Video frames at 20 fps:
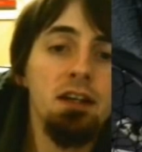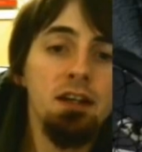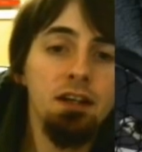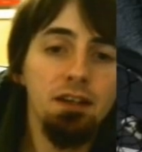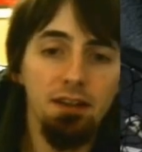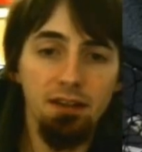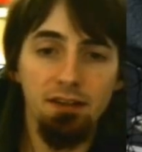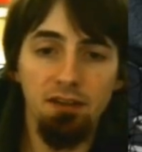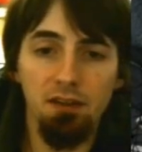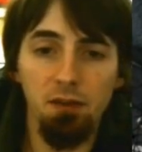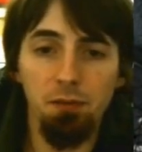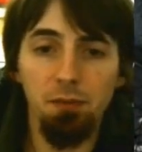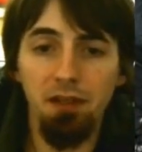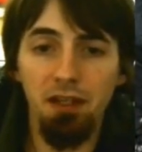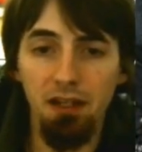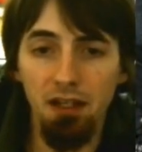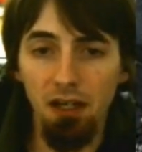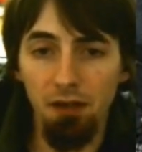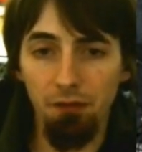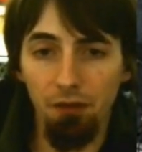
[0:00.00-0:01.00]
this is the
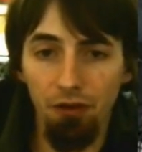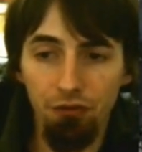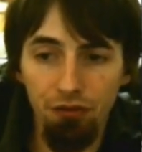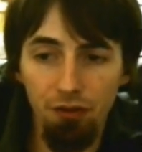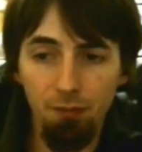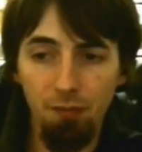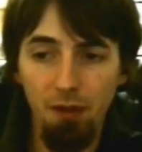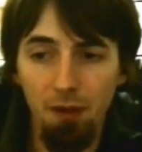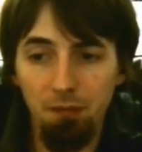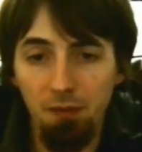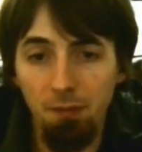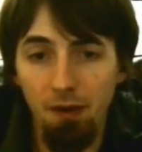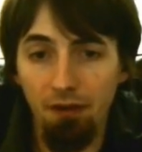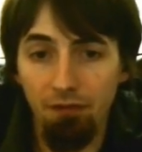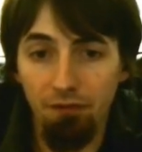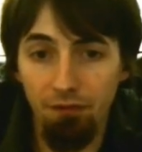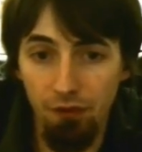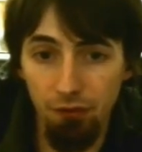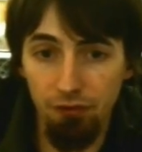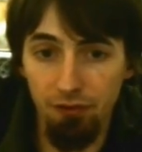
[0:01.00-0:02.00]
beginning of our trip up to
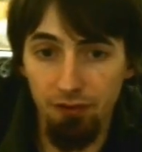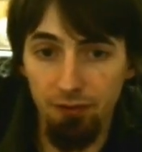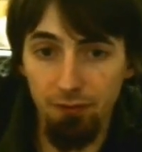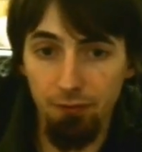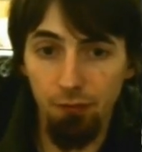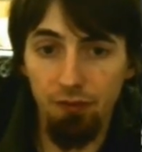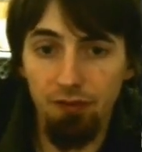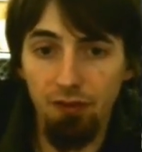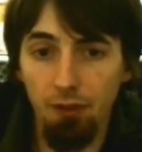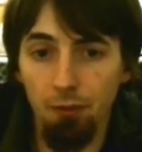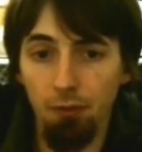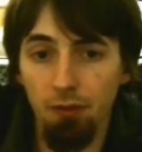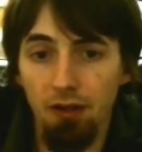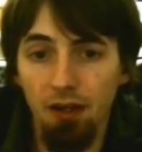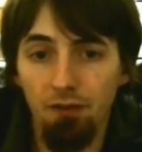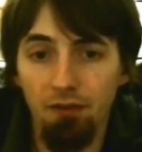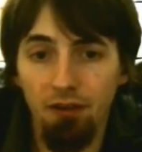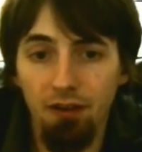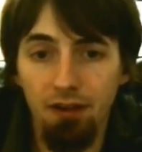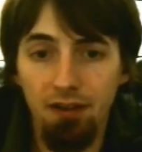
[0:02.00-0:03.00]
Mount Fuji, which I will
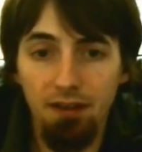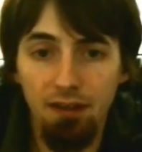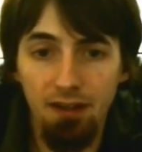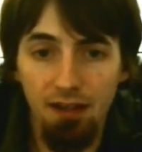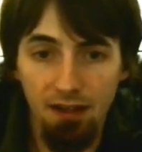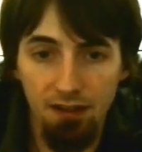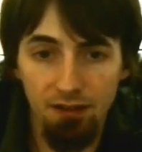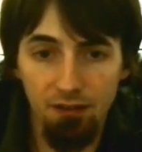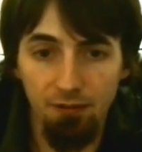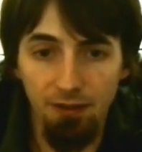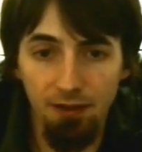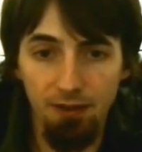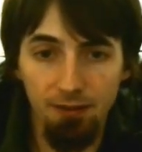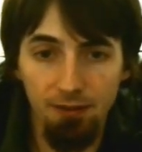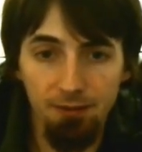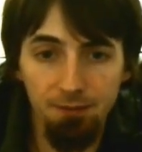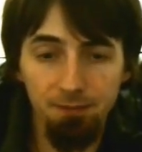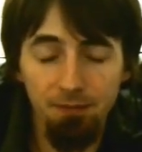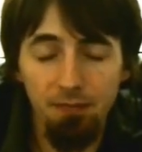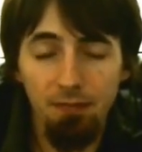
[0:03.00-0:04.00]
cover in the next video.